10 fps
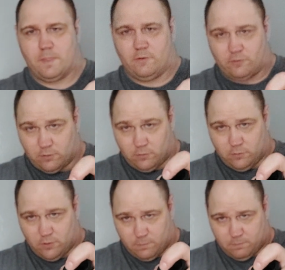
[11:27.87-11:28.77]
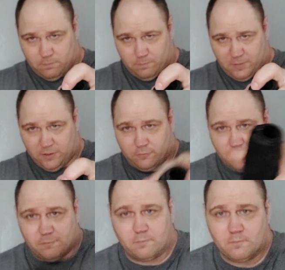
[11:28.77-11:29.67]
There's a little piece
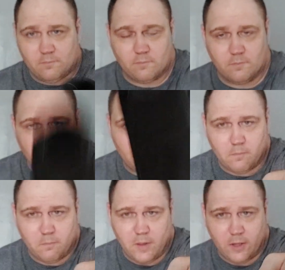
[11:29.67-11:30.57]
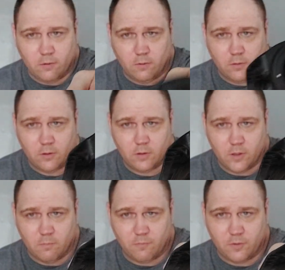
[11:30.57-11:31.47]
of metal
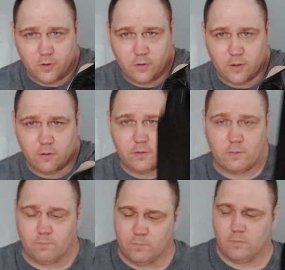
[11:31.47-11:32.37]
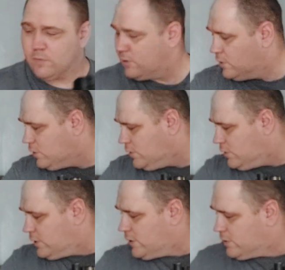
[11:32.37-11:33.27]
up front there that
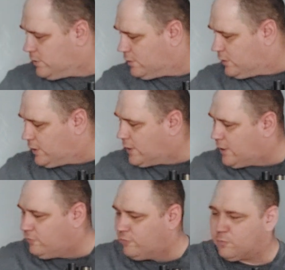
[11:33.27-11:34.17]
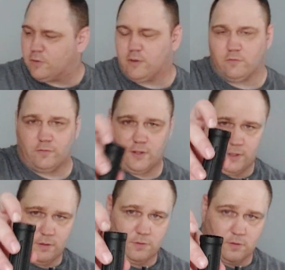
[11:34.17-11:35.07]
engages with these
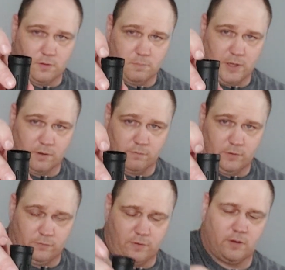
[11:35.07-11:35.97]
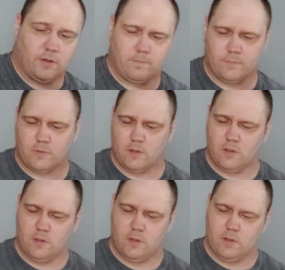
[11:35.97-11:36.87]
teeth on the back of this thing,
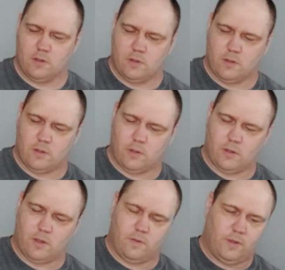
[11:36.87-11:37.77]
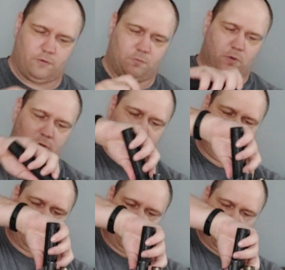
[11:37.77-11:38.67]
and that's what
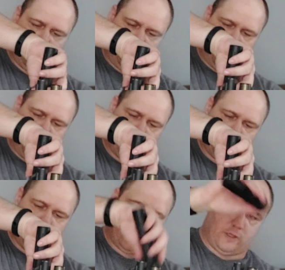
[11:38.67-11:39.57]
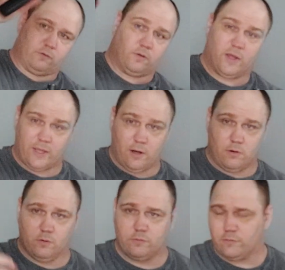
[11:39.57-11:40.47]
you hear clicking. So that kind
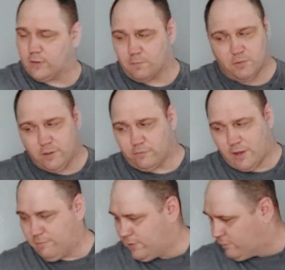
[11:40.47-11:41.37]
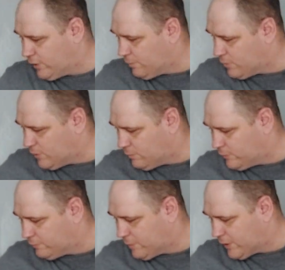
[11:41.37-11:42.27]
of holds this thing in place. I've never had a problem
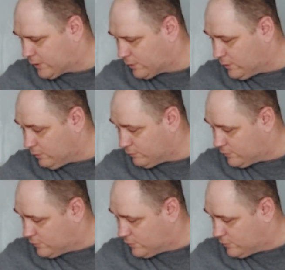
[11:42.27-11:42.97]
with this backing off.